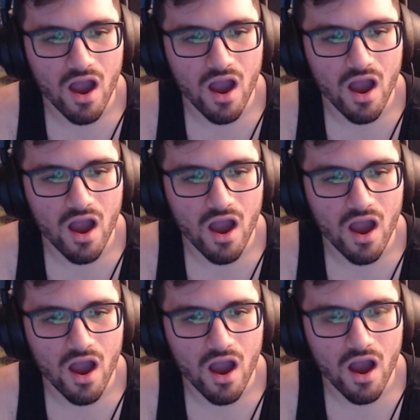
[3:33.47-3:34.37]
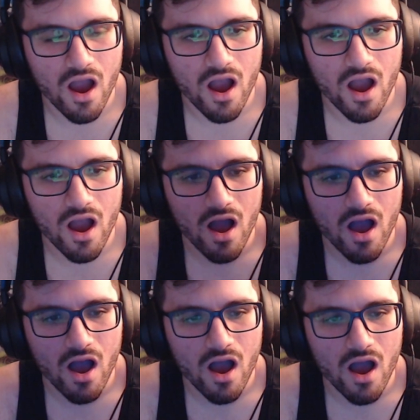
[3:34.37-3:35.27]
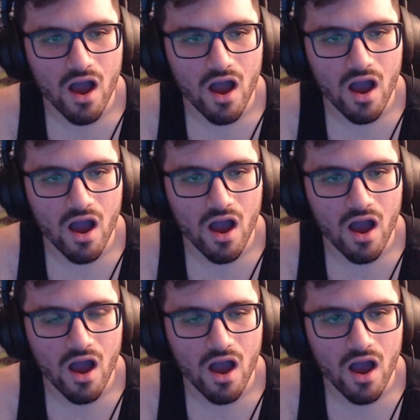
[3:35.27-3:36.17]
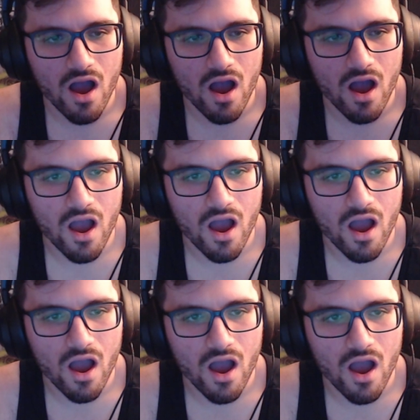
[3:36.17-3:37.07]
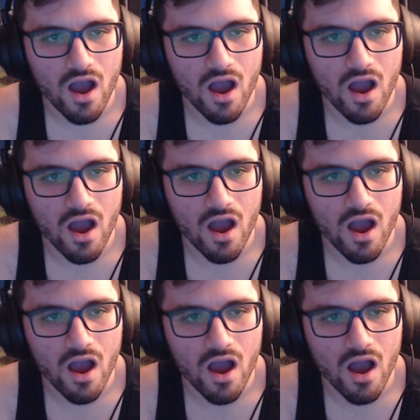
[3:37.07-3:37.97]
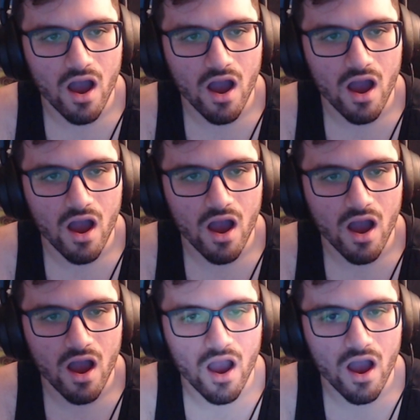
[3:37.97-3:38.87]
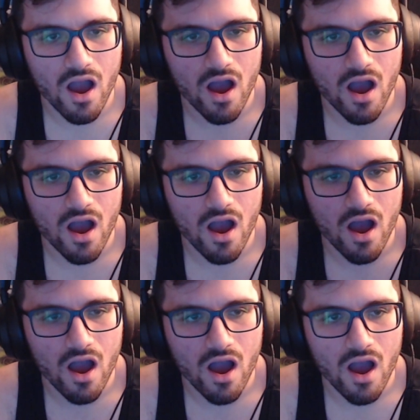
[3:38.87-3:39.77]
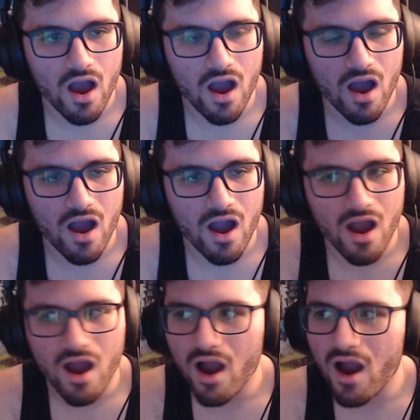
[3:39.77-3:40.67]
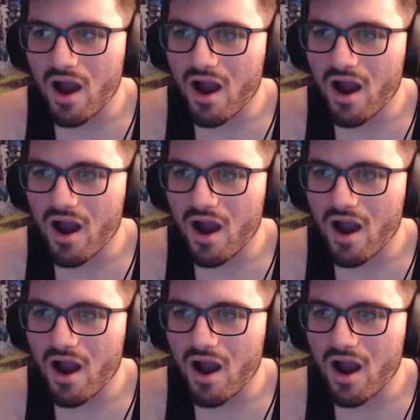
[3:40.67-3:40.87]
Nothing is said.